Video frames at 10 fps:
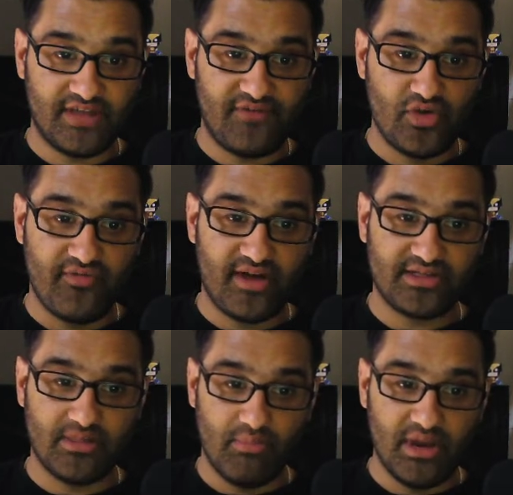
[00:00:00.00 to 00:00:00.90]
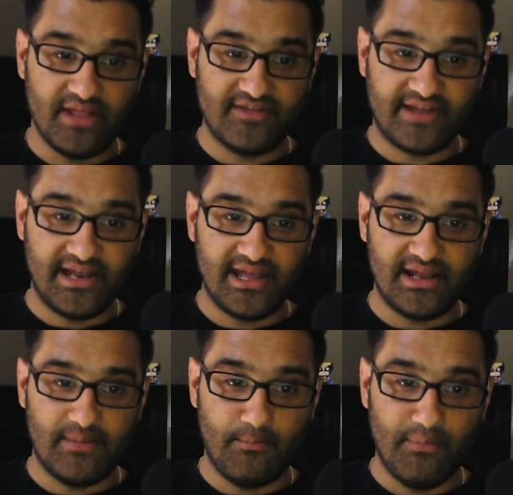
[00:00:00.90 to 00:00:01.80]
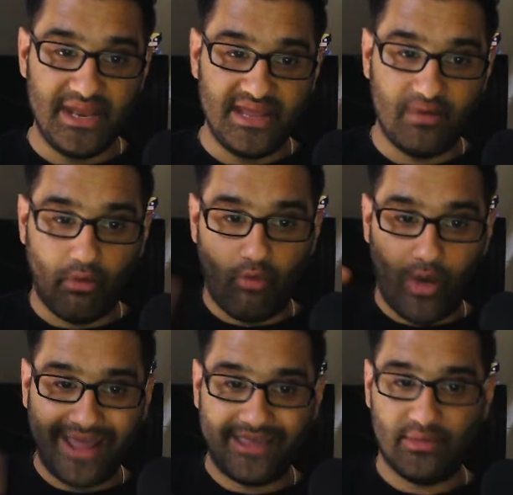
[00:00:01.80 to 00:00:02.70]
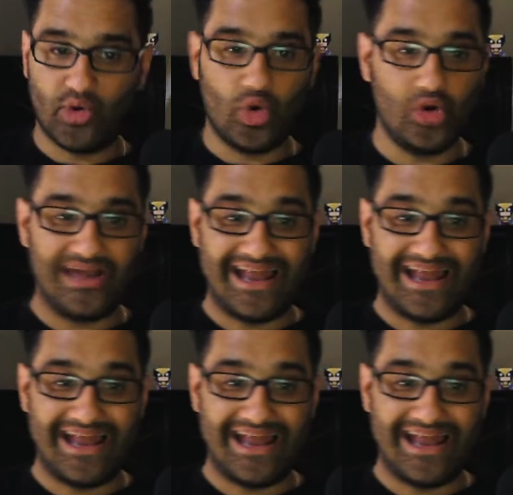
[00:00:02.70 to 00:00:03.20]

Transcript: If you've got the money, there's a little mini vacuum called